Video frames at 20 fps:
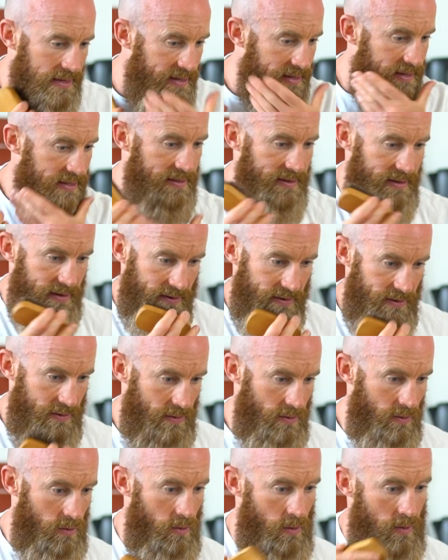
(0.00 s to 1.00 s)
And there you
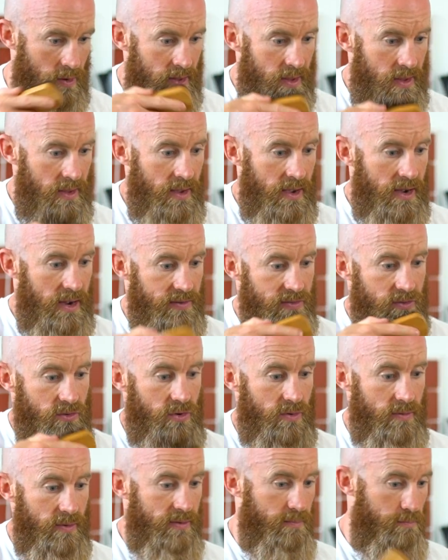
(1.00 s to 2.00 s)
go. I've
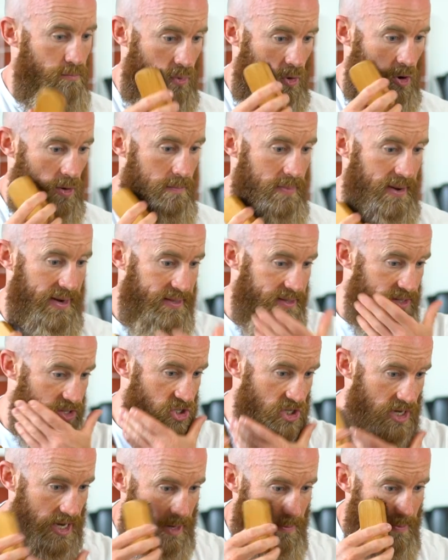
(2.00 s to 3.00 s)
brought back the
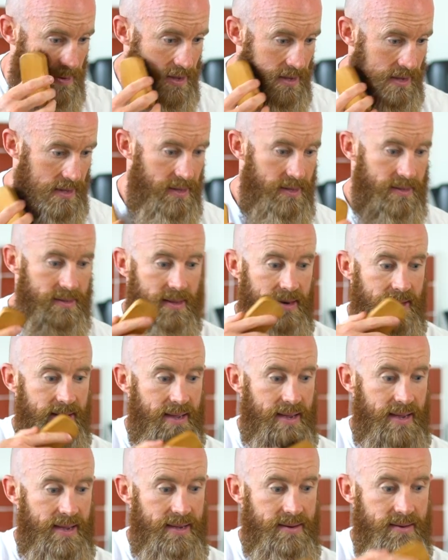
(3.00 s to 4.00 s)
shape that I
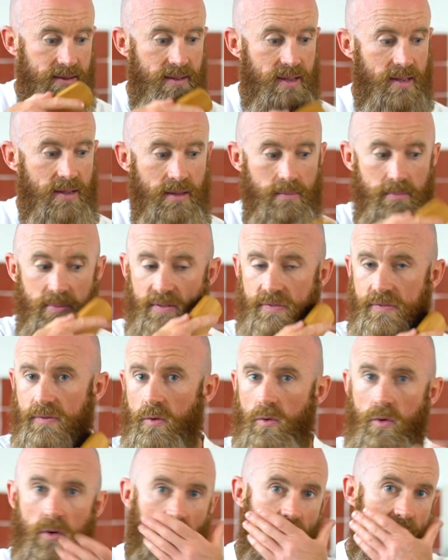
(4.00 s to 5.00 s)
had
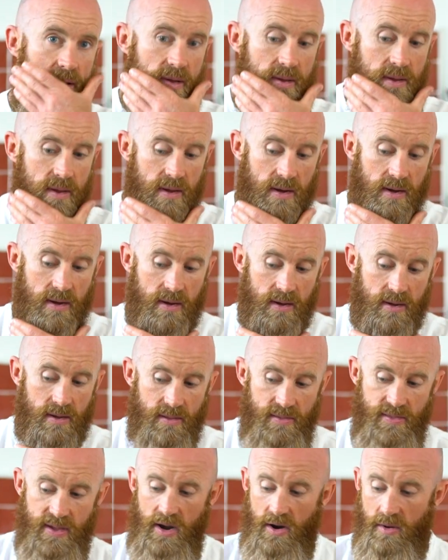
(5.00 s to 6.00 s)
before
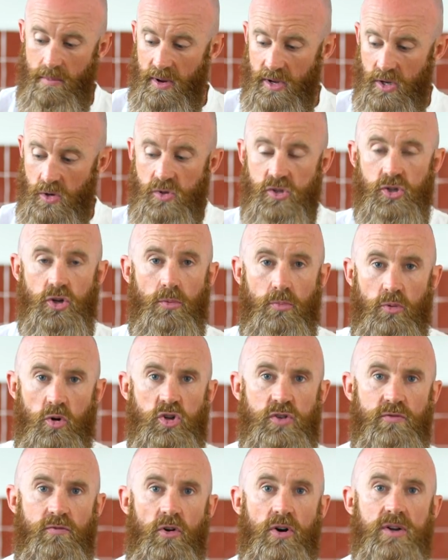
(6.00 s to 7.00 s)
there by using your
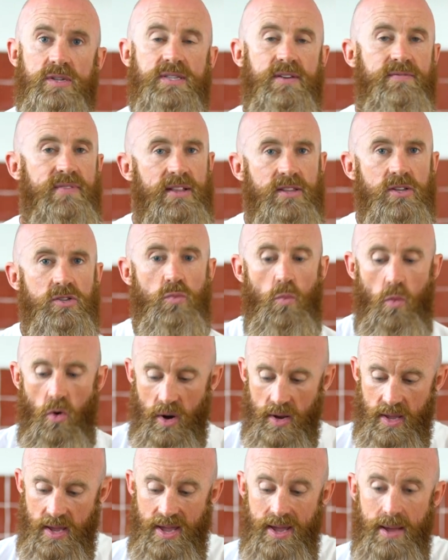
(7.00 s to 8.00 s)
brush first. If that doesn't
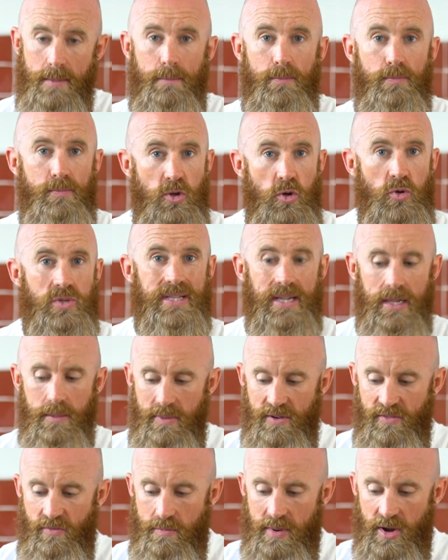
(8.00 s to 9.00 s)
work, use a little
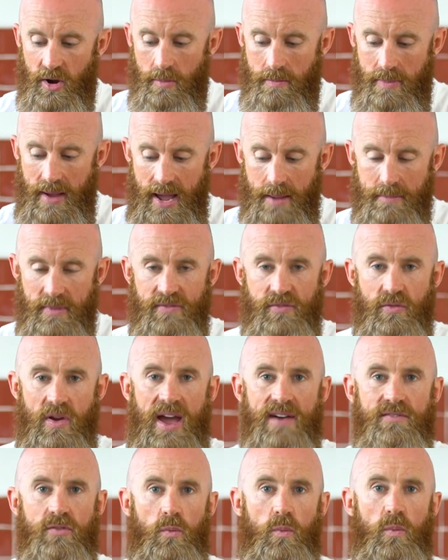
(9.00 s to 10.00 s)
bit of beard balm if you
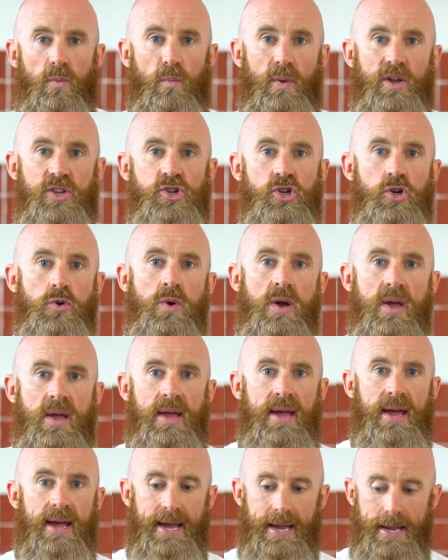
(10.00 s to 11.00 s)
have it with you.
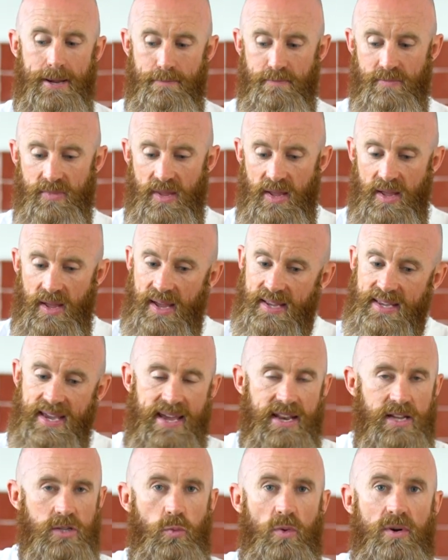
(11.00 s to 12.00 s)

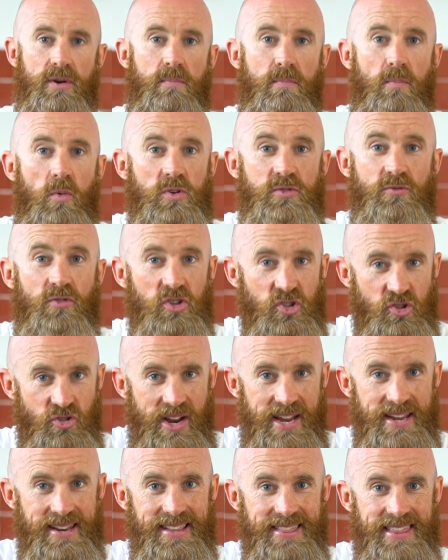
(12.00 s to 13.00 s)
Again, it's one of the most
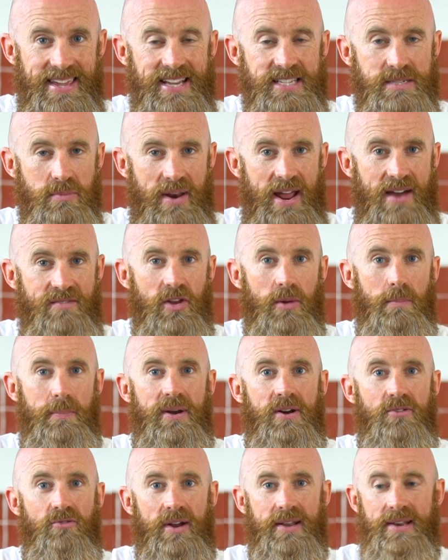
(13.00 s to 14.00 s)
frustrating things about having a
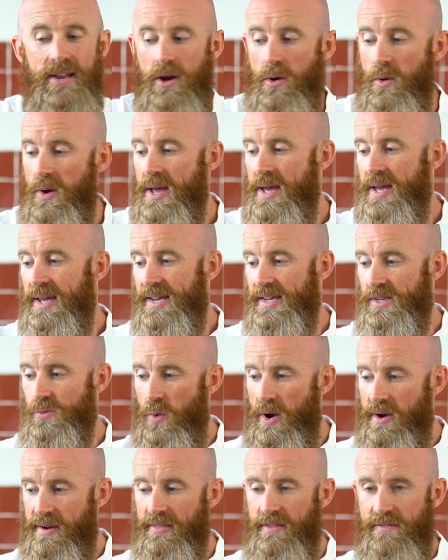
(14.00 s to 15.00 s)
beard right now is
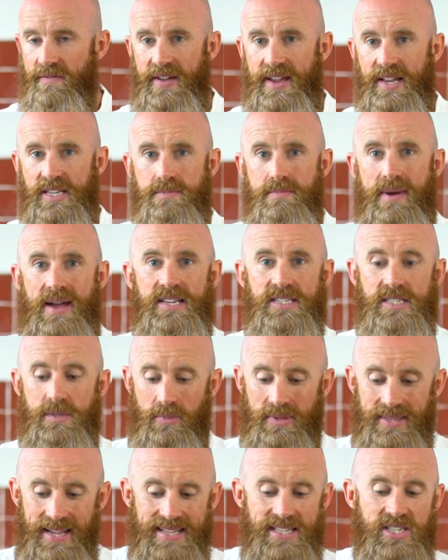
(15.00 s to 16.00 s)
wearing the face mask.
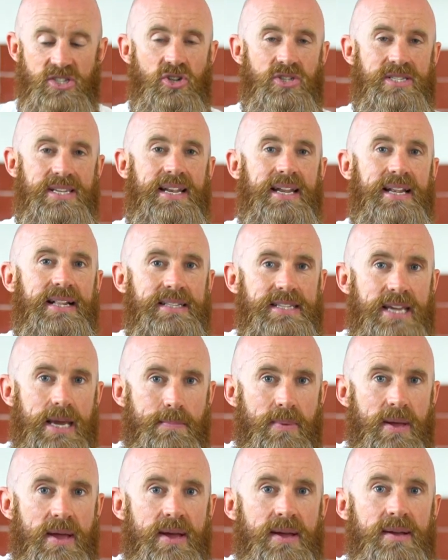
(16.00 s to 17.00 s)
But that's just a little
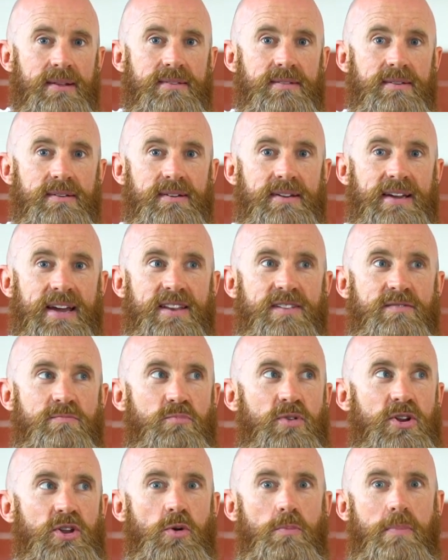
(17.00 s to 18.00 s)
tip to kind of
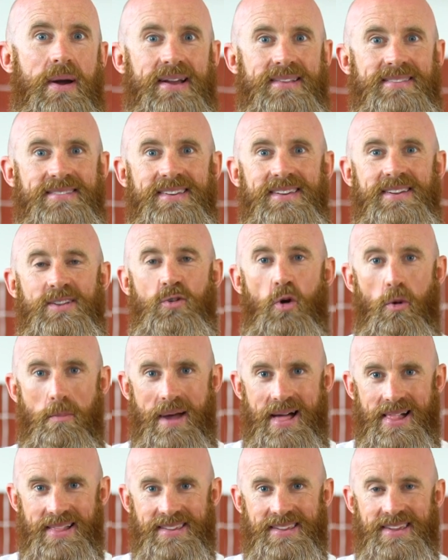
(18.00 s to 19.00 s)
bring you back to
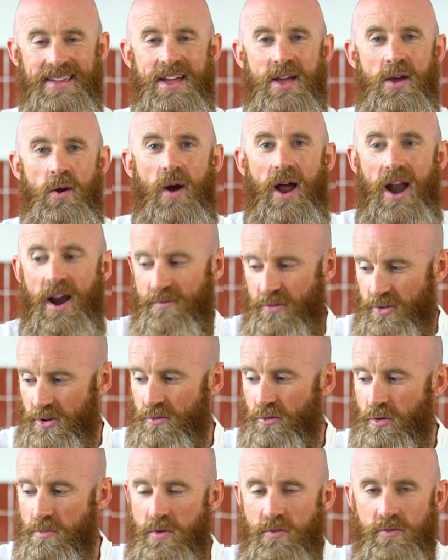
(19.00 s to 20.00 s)
normality after
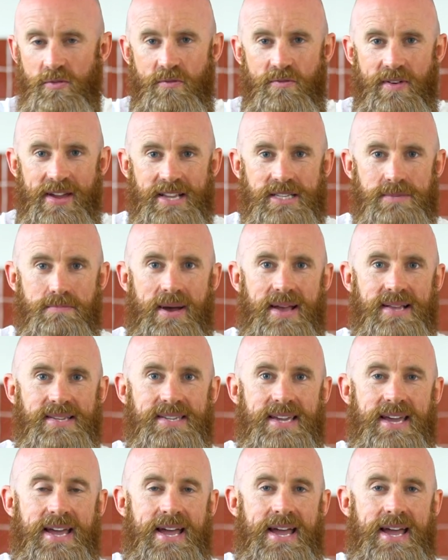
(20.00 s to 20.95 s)
you remove the face mask.